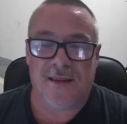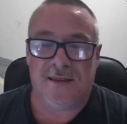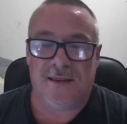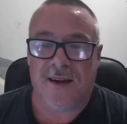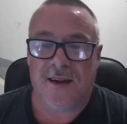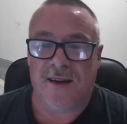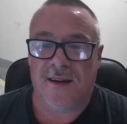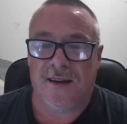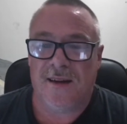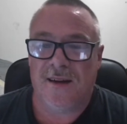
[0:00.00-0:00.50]

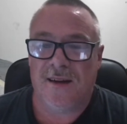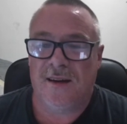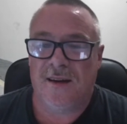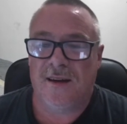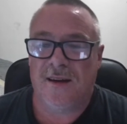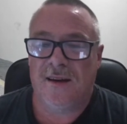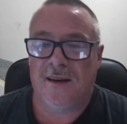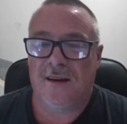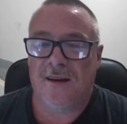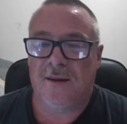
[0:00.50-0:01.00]
said,
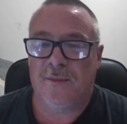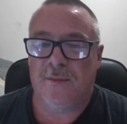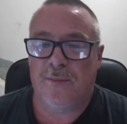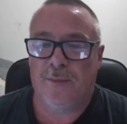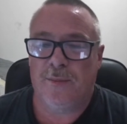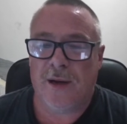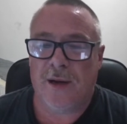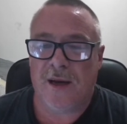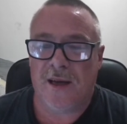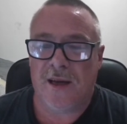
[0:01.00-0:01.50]

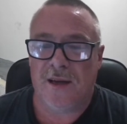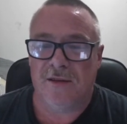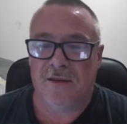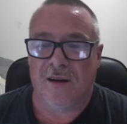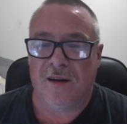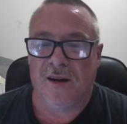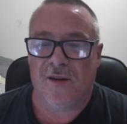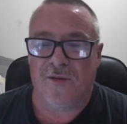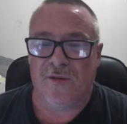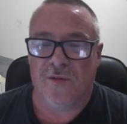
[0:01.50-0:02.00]
pay your
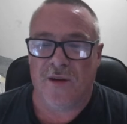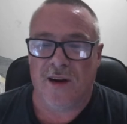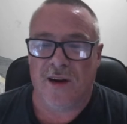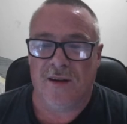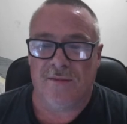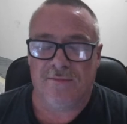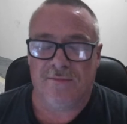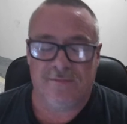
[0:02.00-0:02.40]
own rent.